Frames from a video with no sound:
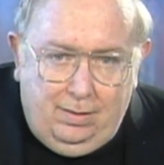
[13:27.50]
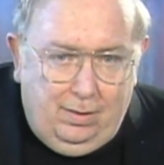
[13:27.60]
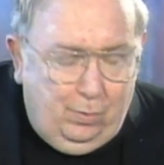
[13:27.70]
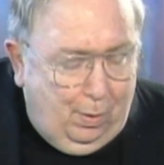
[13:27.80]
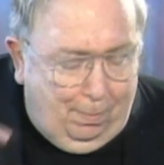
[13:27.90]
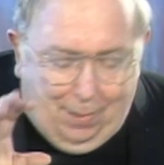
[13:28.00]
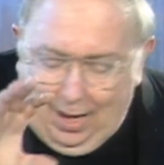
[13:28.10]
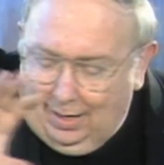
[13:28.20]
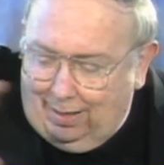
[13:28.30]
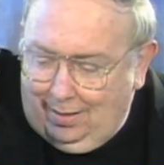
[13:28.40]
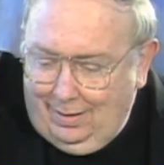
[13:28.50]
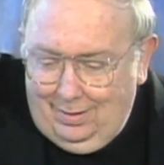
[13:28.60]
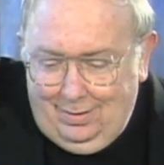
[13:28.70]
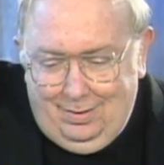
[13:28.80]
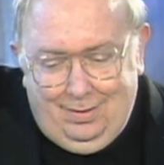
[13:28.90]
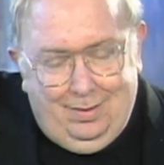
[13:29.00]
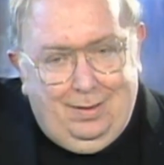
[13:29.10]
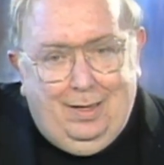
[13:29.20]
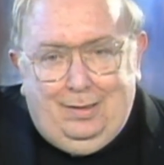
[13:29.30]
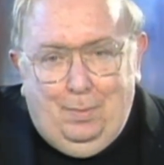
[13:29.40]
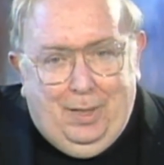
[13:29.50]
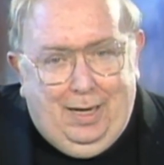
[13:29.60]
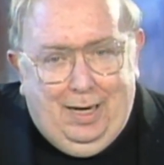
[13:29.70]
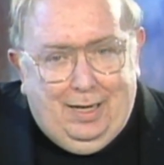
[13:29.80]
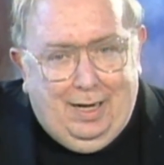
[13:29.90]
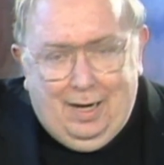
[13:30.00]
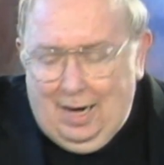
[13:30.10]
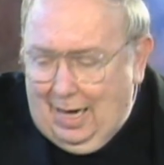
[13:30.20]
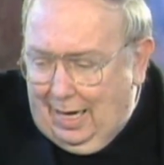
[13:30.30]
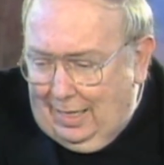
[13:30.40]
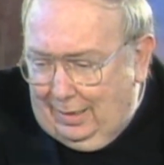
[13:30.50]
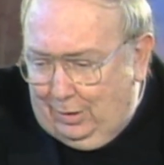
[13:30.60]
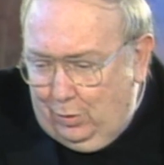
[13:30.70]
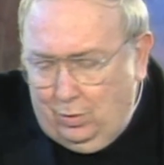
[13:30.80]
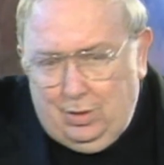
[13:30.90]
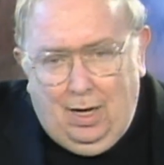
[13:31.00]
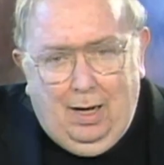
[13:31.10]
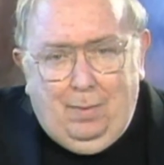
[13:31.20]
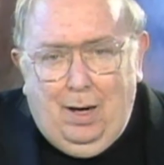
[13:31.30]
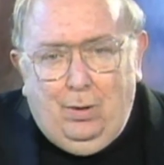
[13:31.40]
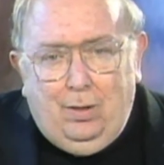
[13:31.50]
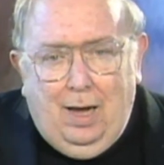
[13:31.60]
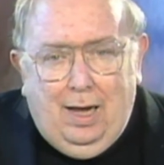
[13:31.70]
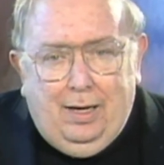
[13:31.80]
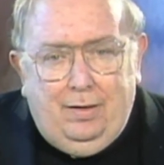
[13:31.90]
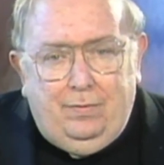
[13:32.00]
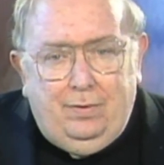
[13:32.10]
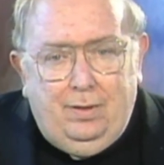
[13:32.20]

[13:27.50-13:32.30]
We're back at the beginning, attitudes about life.